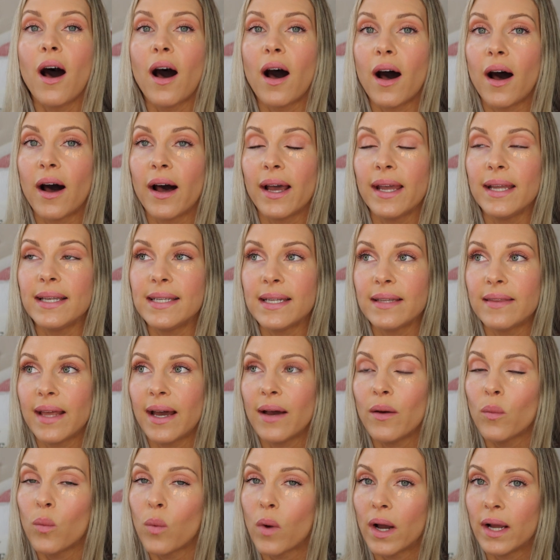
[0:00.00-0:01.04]
I did
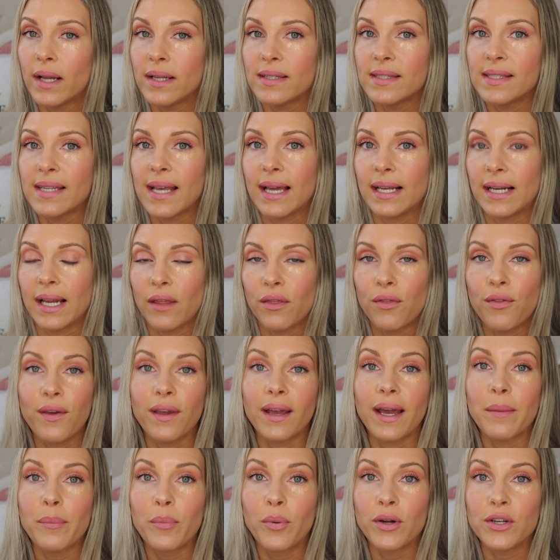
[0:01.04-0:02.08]
that once, and I
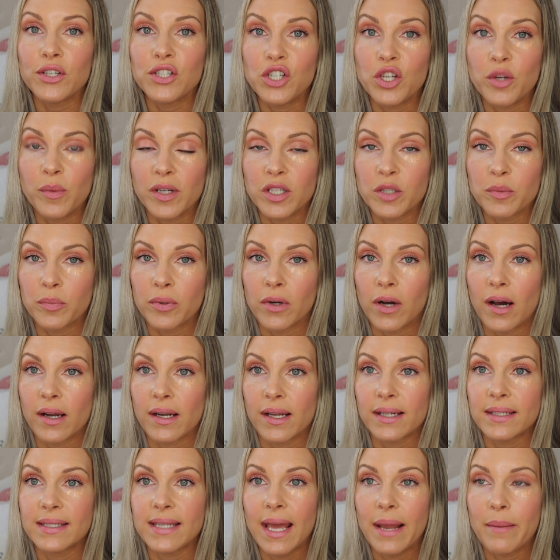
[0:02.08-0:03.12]
think I put too much
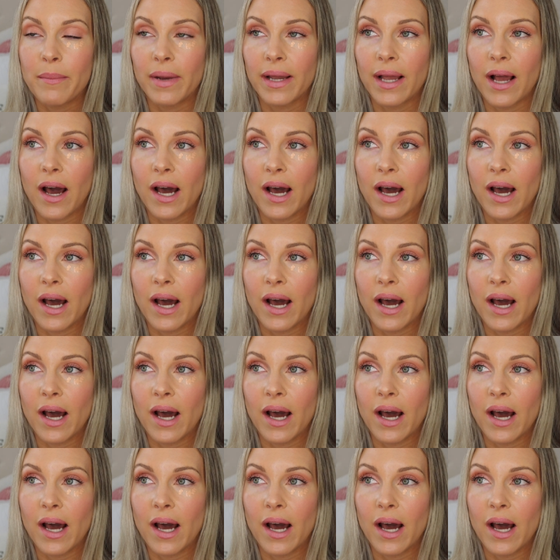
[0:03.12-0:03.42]
product and my